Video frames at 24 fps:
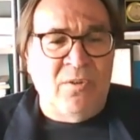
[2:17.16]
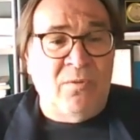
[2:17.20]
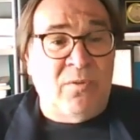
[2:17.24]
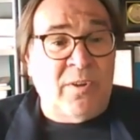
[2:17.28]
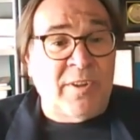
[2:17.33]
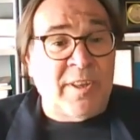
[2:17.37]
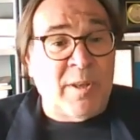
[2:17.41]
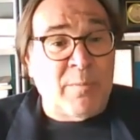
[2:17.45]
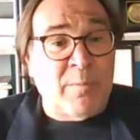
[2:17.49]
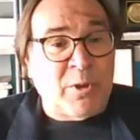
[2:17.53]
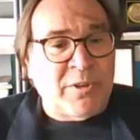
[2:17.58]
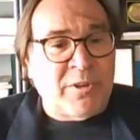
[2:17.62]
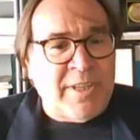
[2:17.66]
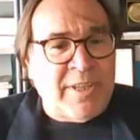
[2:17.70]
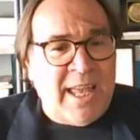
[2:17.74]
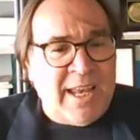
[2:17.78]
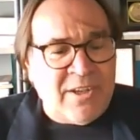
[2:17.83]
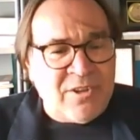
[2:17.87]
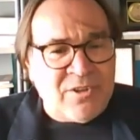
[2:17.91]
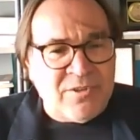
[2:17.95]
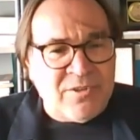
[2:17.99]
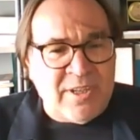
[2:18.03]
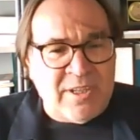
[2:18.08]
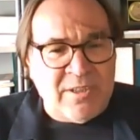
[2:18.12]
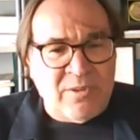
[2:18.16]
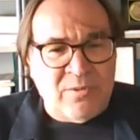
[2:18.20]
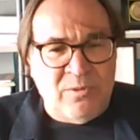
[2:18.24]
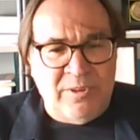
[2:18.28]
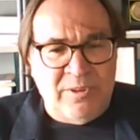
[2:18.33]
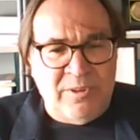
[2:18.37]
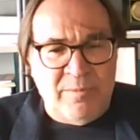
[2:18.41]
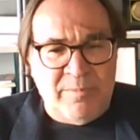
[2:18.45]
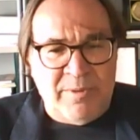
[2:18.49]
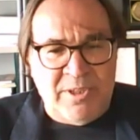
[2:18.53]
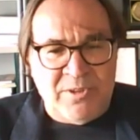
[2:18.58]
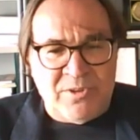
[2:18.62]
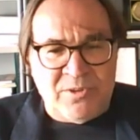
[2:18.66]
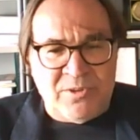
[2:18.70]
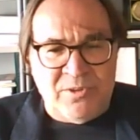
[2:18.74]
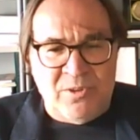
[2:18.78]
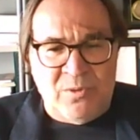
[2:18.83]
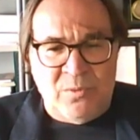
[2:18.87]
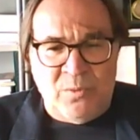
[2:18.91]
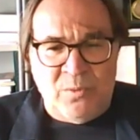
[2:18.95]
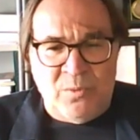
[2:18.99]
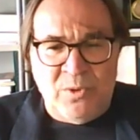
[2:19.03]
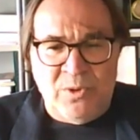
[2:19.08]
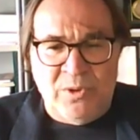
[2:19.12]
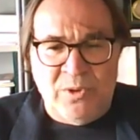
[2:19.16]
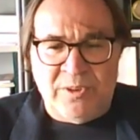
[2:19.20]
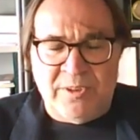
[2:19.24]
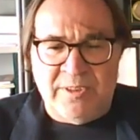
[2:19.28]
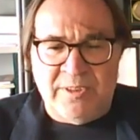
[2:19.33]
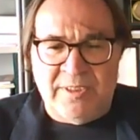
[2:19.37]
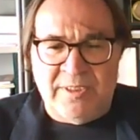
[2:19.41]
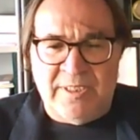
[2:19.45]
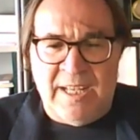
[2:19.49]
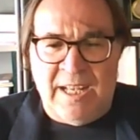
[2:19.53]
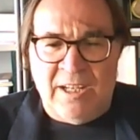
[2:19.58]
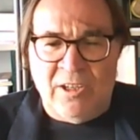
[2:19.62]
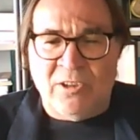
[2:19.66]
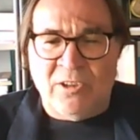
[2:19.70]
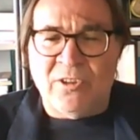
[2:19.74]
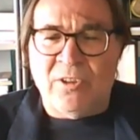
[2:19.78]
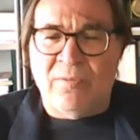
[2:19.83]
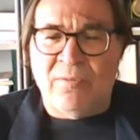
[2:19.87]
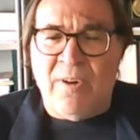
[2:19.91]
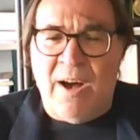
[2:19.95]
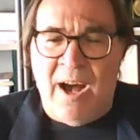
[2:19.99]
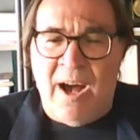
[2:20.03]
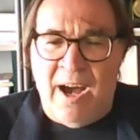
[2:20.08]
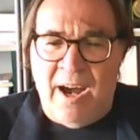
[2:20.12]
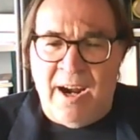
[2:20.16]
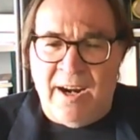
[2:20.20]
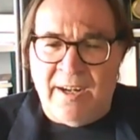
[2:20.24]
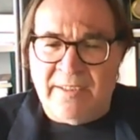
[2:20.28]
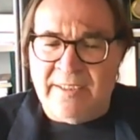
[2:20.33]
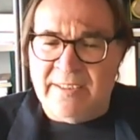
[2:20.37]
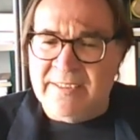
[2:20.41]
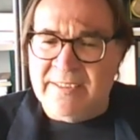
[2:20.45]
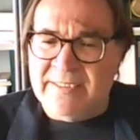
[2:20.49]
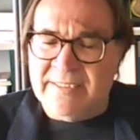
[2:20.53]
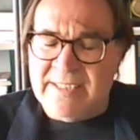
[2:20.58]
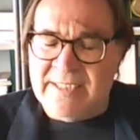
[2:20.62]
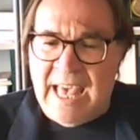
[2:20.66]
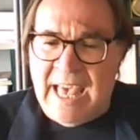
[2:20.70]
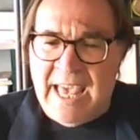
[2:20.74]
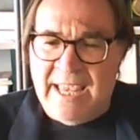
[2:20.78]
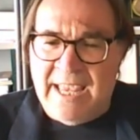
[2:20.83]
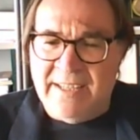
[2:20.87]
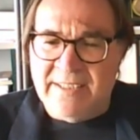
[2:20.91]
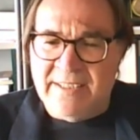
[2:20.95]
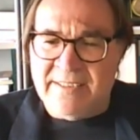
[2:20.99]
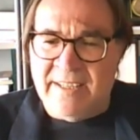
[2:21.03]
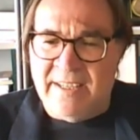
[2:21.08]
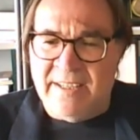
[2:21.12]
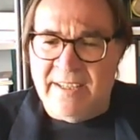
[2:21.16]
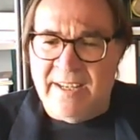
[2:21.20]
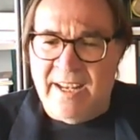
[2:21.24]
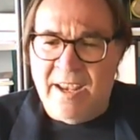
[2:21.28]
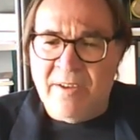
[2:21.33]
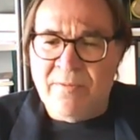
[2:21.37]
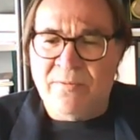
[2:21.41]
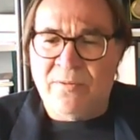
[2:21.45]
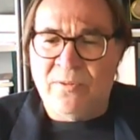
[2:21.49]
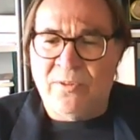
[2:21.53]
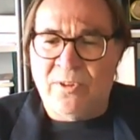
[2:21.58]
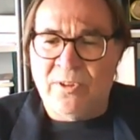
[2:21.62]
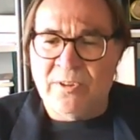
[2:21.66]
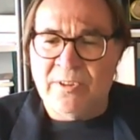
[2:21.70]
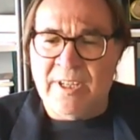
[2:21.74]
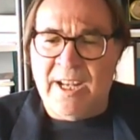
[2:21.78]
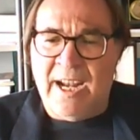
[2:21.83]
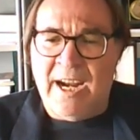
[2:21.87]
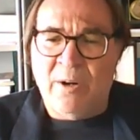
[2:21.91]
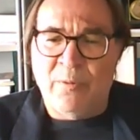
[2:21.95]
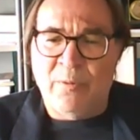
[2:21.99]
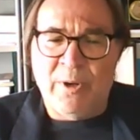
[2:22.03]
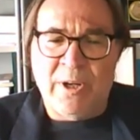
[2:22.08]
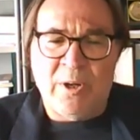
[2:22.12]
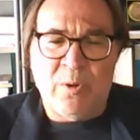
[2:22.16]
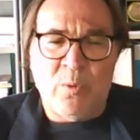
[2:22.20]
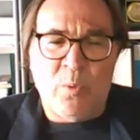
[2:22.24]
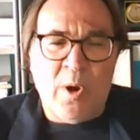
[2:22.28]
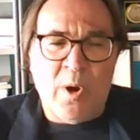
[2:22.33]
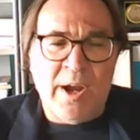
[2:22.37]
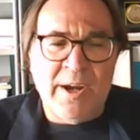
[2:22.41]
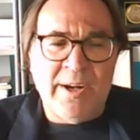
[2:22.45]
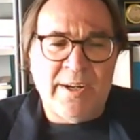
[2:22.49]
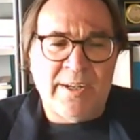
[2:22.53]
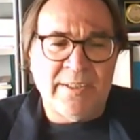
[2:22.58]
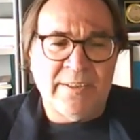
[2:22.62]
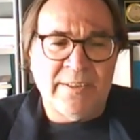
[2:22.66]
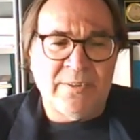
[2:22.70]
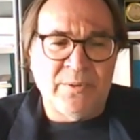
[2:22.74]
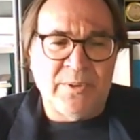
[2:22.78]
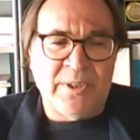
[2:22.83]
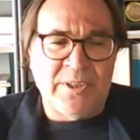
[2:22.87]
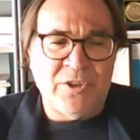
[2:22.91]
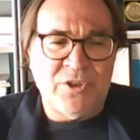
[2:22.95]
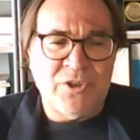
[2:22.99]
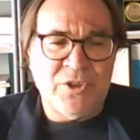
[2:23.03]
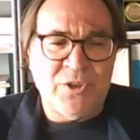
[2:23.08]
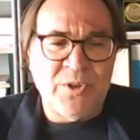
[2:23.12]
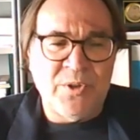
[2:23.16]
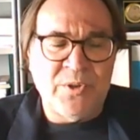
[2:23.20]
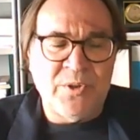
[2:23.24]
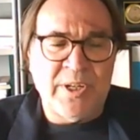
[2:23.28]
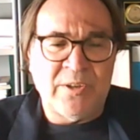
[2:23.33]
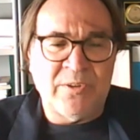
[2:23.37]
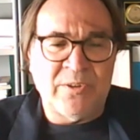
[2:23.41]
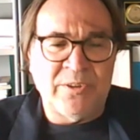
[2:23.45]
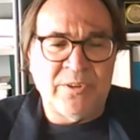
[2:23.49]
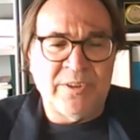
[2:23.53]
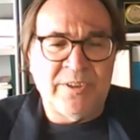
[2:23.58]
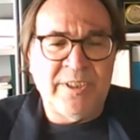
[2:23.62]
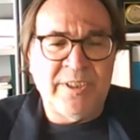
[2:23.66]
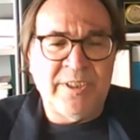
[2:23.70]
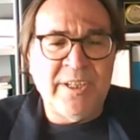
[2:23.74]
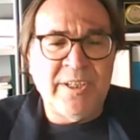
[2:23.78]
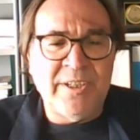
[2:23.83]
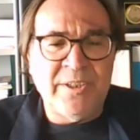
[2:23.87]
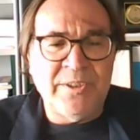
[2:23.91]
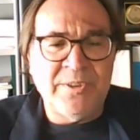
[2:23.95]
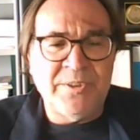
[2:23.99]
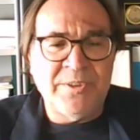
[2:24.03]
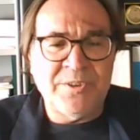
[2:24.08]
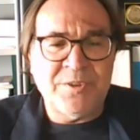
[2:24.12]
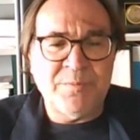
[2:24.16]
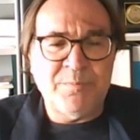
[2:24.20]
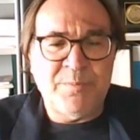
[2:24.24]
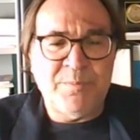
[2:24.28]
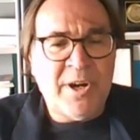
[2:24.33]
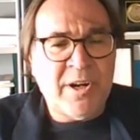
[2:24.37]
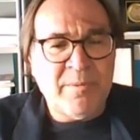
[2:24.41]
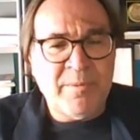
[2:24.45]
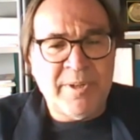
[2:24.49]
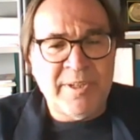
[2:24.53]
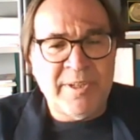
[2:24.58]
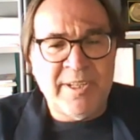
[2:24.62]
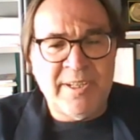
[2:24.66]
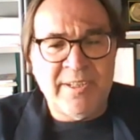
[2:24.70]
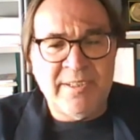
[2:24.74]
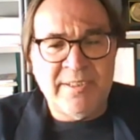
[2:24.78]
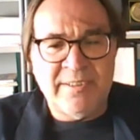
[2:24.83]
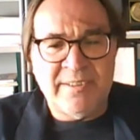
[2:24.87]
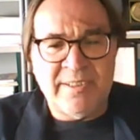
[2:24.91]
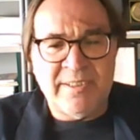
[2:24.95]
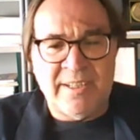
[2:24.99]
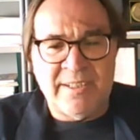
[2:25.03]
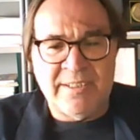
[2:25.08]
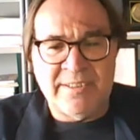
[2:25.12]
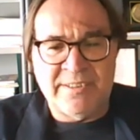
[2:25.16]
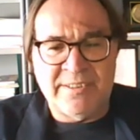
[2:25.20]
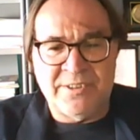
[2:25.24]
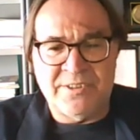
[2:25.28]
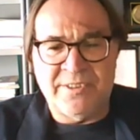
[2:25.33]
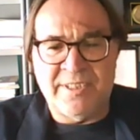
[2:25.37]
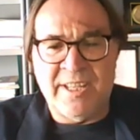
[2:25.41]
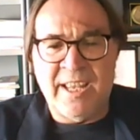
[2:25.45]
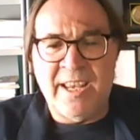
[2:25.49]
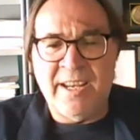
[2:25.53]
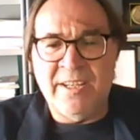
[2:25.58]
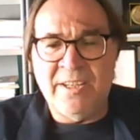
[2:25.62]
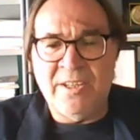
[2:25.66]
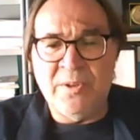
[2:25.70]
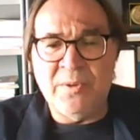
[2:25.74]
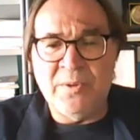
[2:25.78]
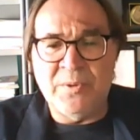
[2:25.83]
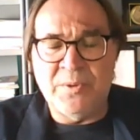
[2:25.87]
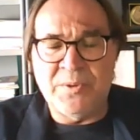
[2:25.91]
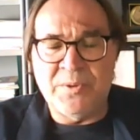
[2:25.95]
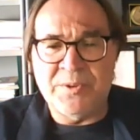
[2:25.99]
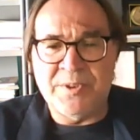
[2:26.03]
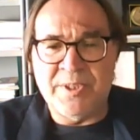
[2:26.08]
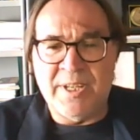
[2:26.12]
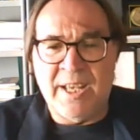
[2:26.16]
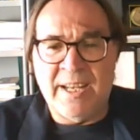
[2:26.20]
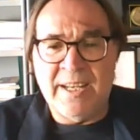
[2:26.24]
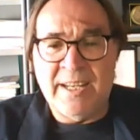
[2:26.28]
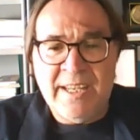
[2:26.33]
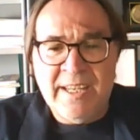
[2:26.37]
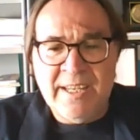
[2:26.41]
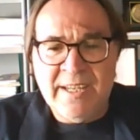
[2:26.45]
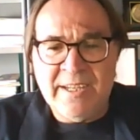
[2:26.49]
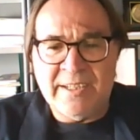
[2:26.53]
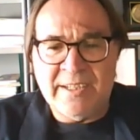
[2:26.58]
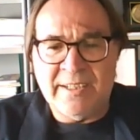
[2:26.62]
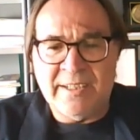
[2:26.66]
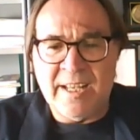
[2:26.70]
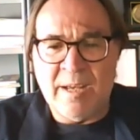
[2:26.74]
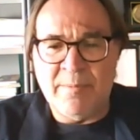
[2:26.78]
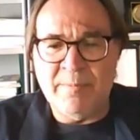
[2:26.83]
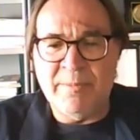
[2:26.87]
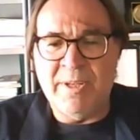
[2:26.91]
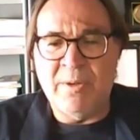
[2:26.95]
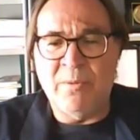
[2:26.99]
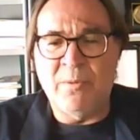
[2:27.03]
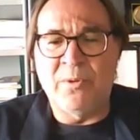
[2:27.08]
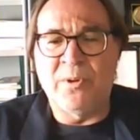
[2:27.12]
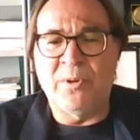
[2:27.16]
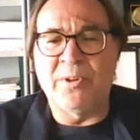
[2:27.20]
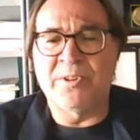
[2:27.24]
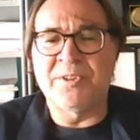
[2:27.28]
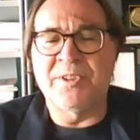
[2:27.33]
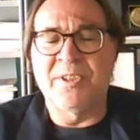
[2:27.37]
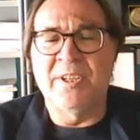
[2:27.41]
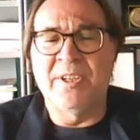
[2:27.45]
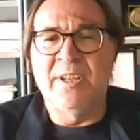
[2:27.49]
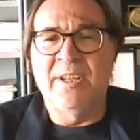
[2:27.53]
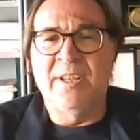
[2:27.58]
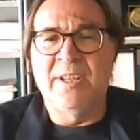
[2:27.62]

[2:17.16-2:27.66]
for the protection and cultivation of wood, a lot of art, science, and effort are required to ensure a continuous, permanent, and sustained use. And here come the word